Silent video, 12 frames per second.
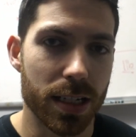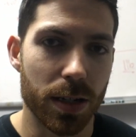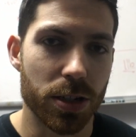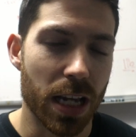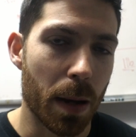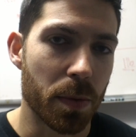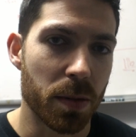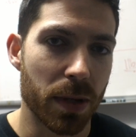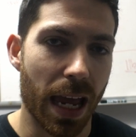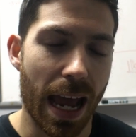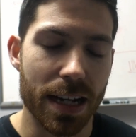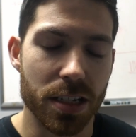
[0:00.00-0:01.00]
It just happened to be
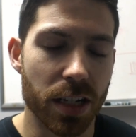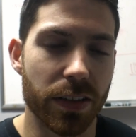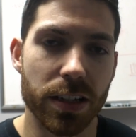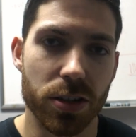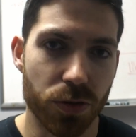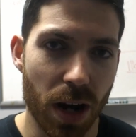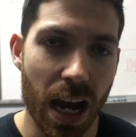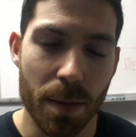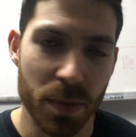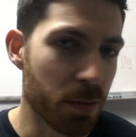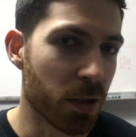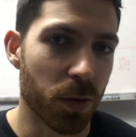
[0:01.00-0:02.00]
an adjective that
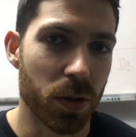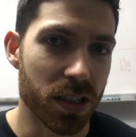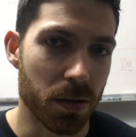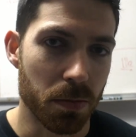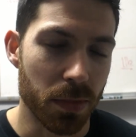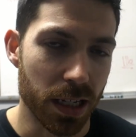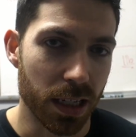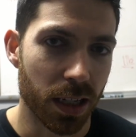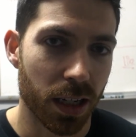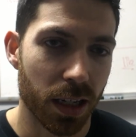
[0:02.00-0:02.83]
described me, but it wasn't me.